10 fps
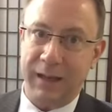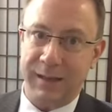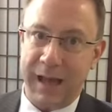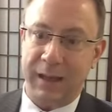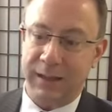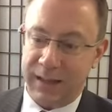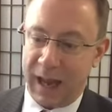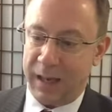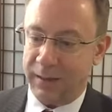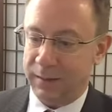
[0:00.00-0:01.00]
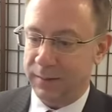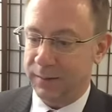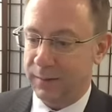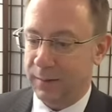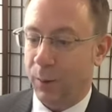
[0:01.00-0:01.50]
a second date.
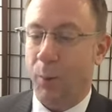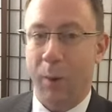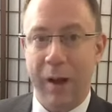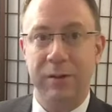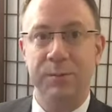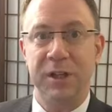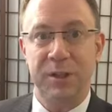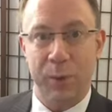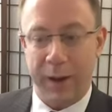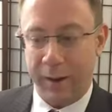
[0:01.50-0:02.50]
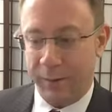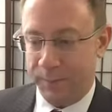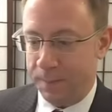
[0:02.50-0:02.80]
Welcome to Twitter.